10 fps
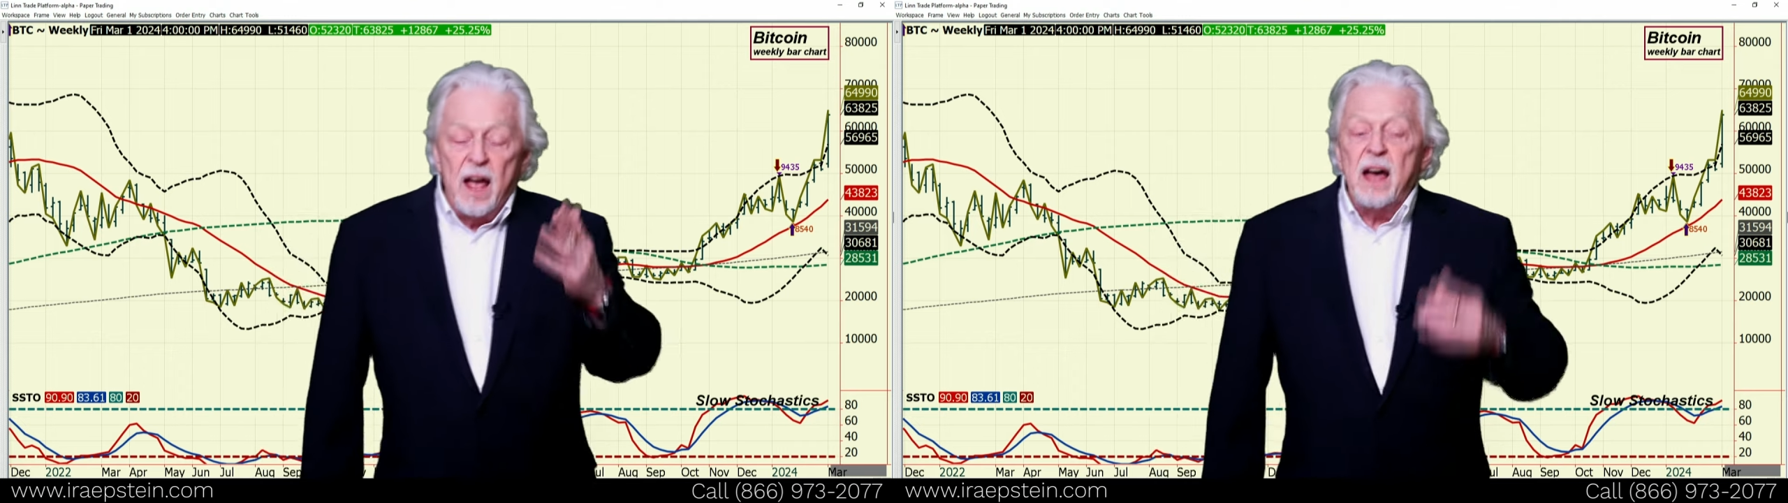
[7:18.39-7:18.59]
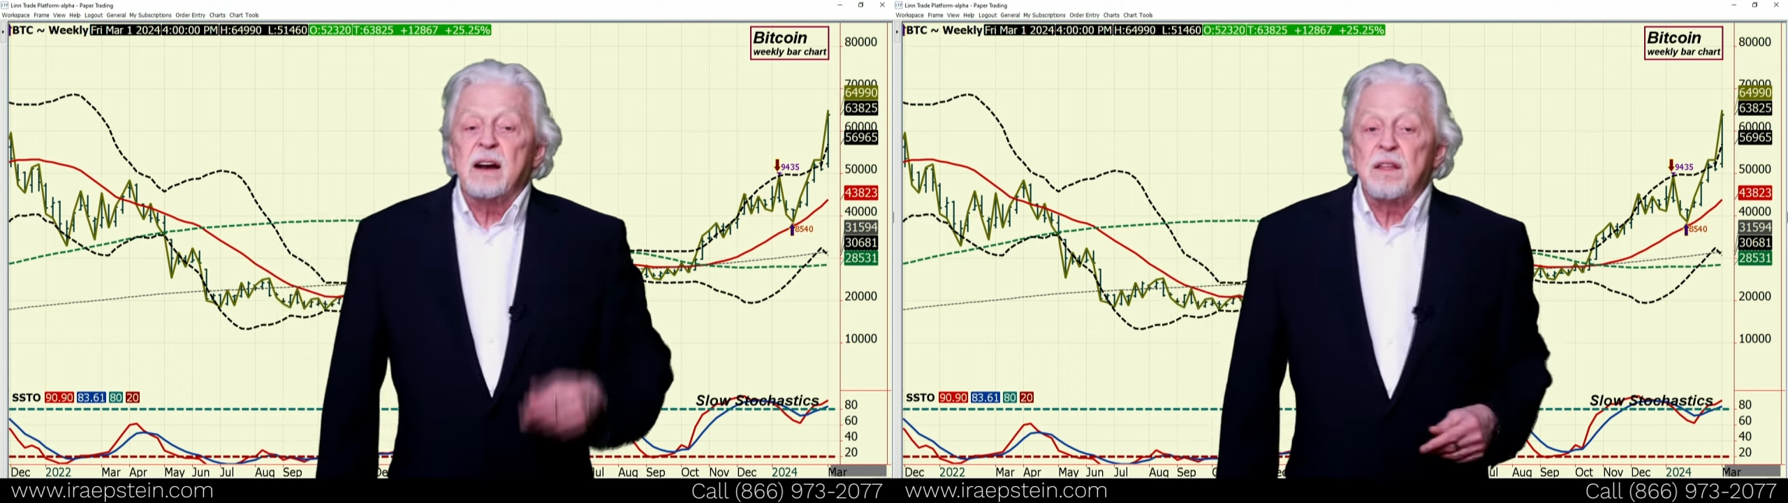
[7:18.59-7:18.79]

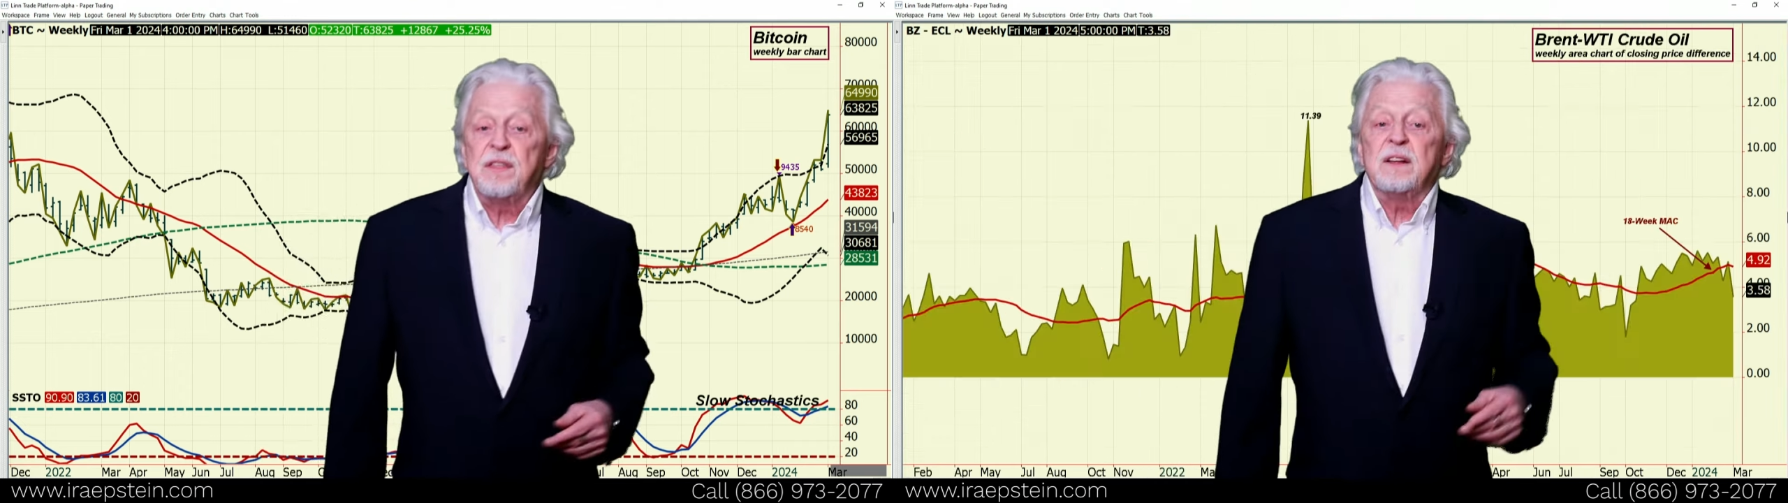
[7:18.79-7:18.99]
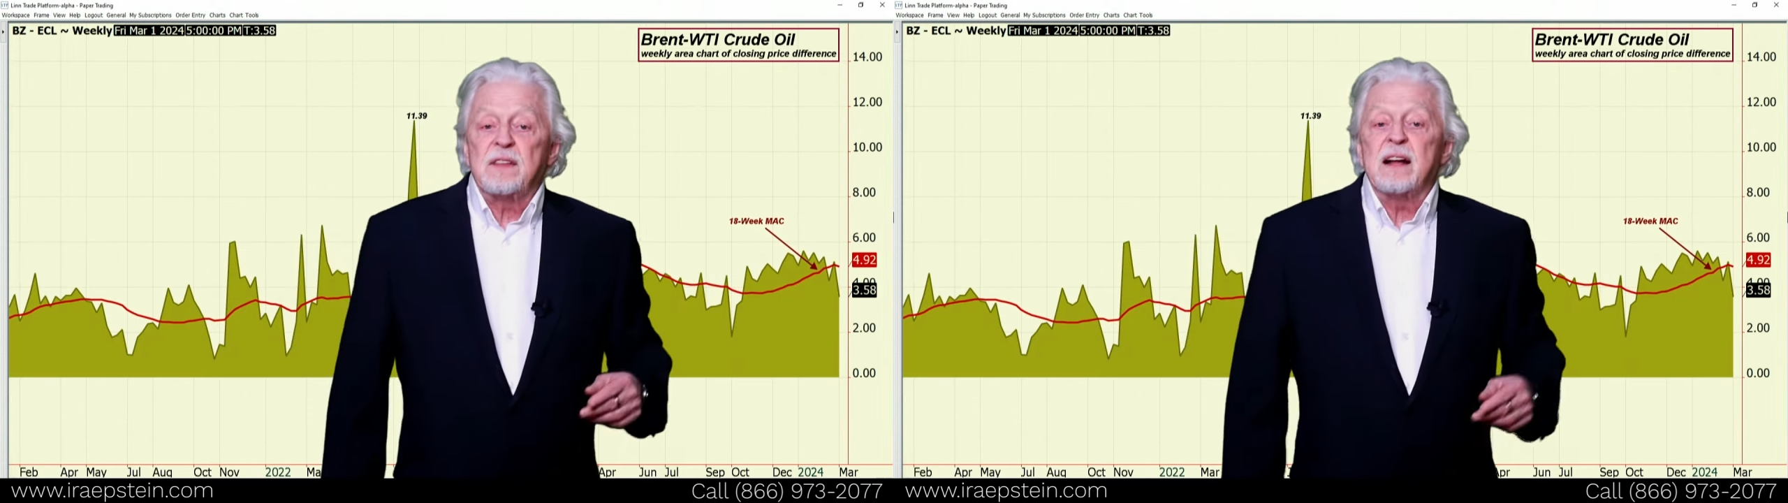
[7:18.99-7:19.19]
And I
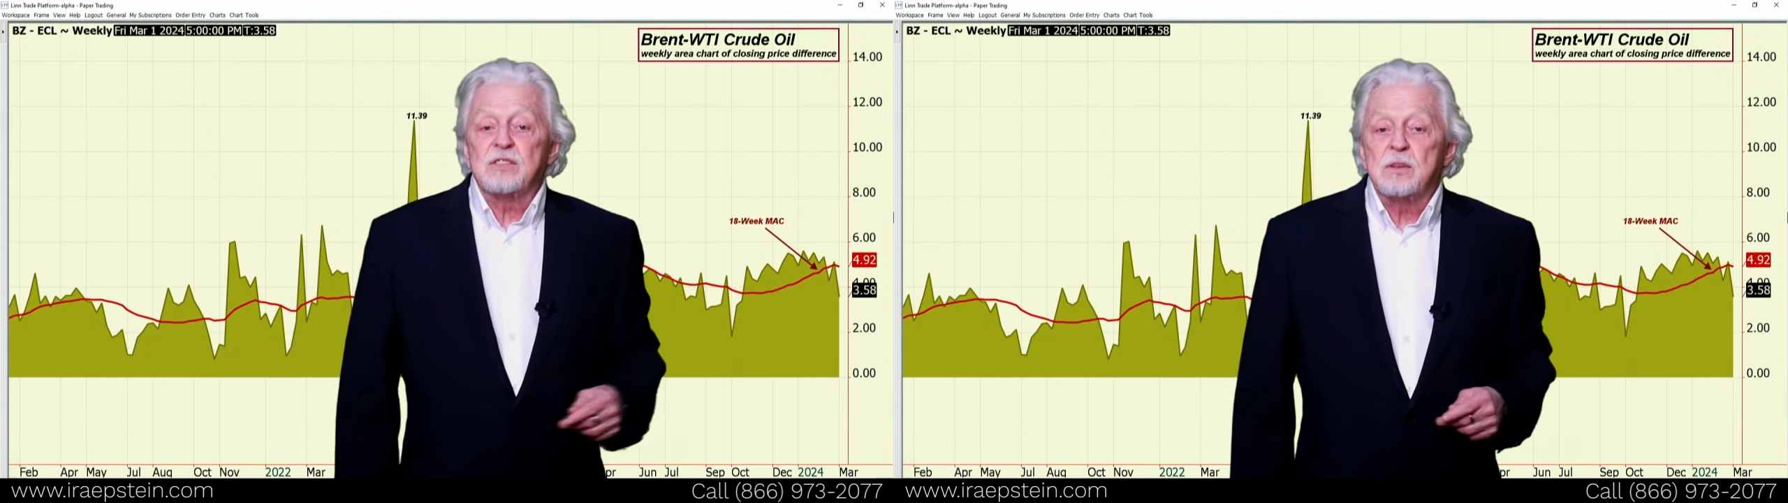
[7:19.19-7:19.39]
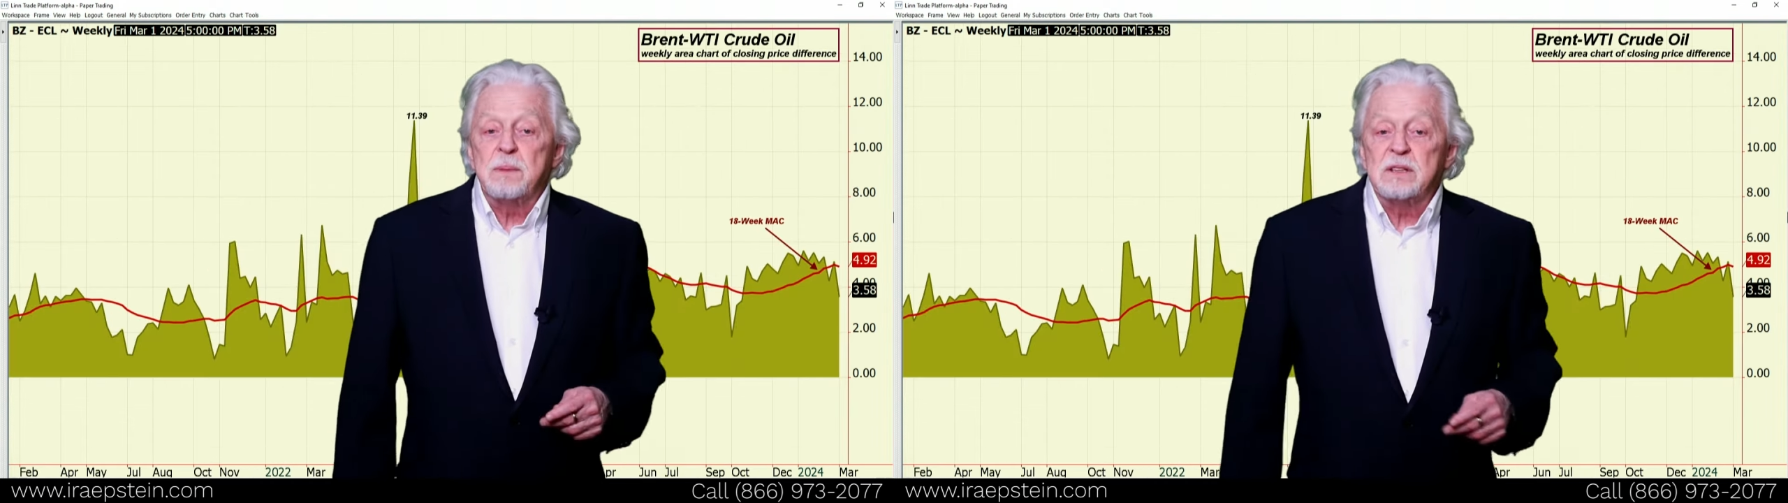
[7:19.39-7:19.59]
think that's
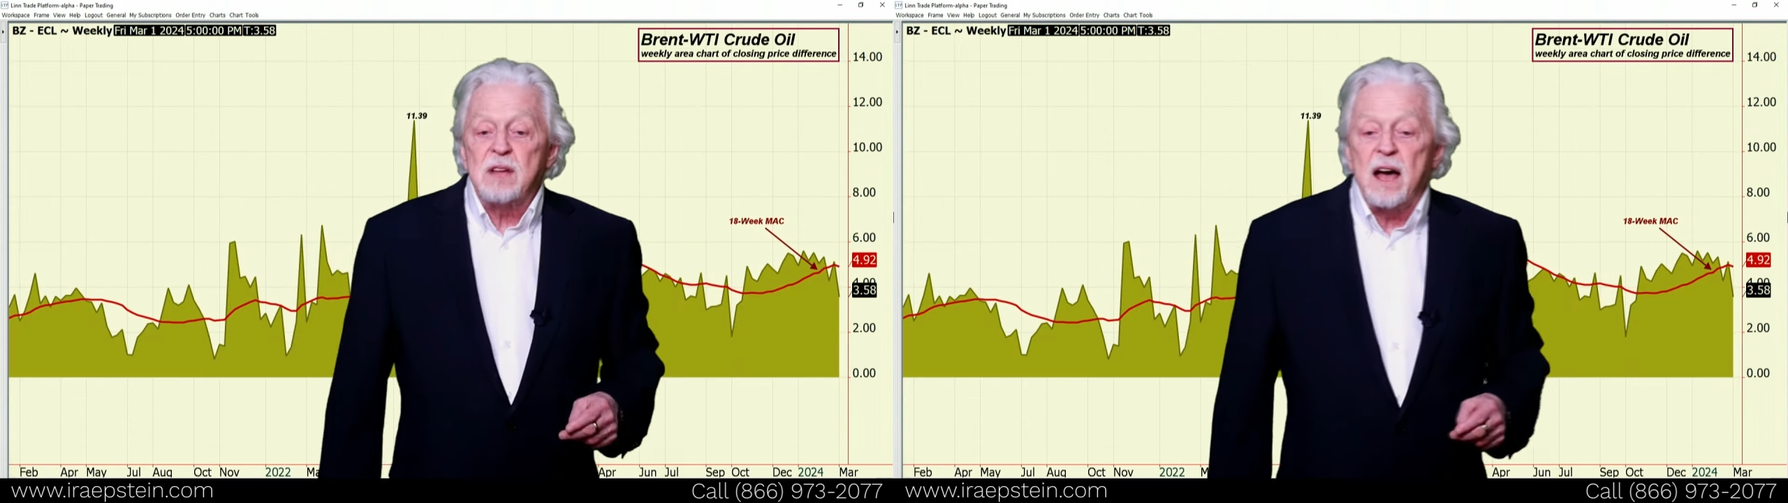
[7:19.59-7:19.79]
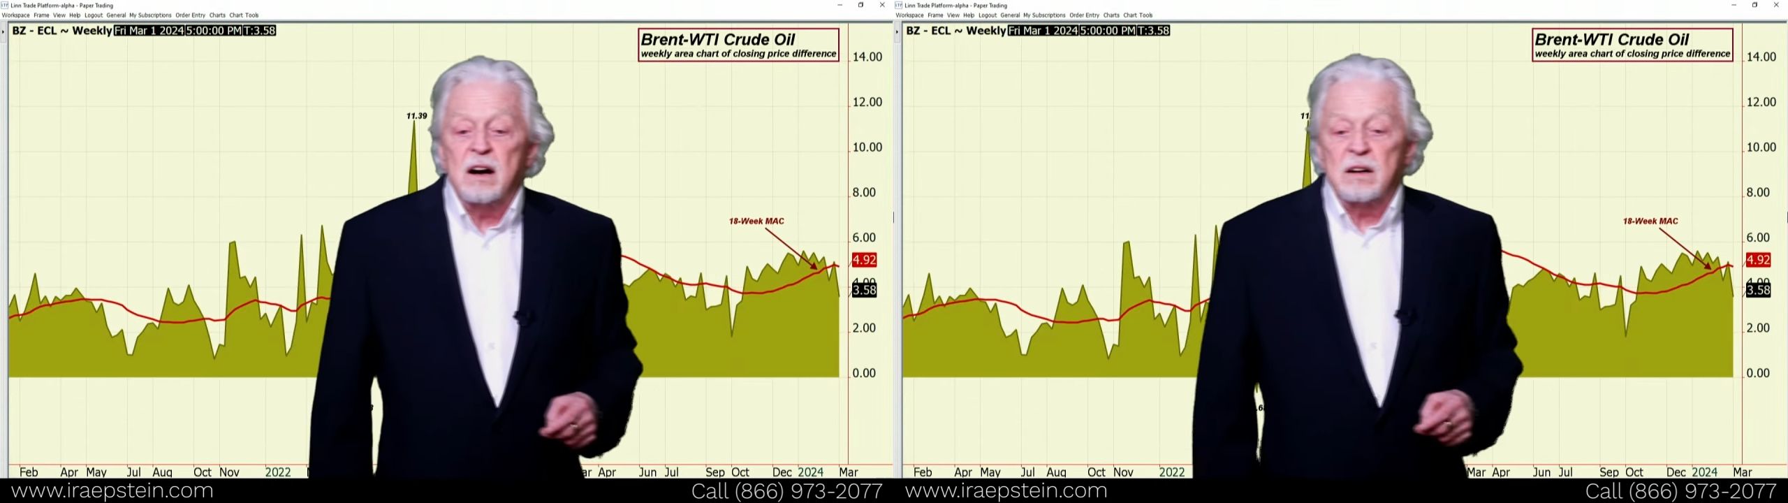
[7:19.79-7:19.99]
the
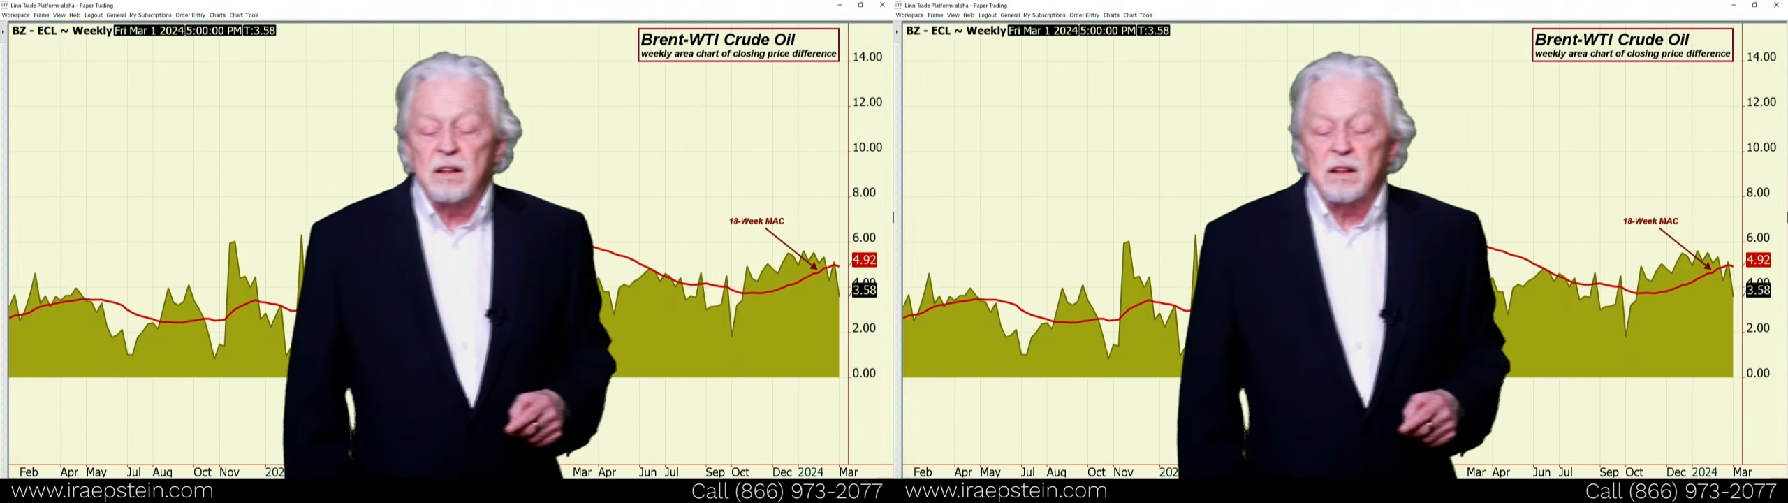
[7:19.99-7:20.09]
mentality